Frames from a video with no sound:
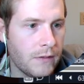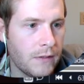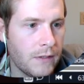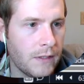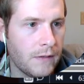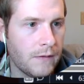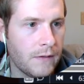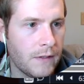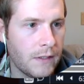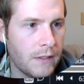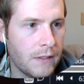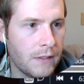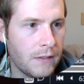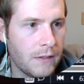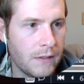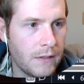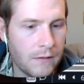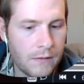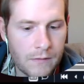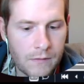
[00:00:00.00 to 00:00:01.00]
And
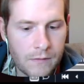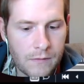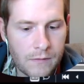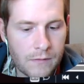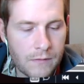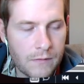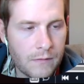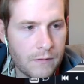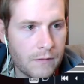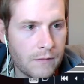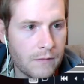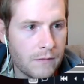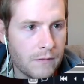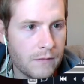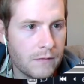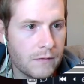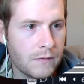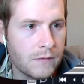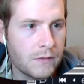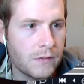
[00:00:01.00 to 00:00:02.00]
then
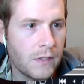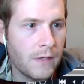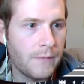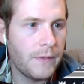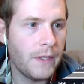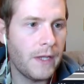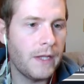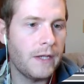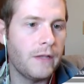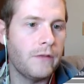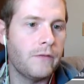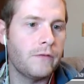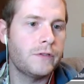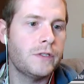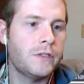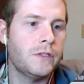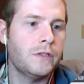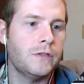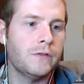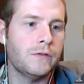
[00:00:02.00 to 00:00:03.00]
drop that another
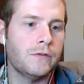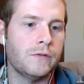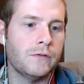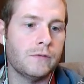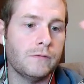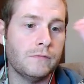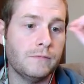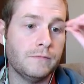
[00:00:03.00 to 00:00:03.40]
2.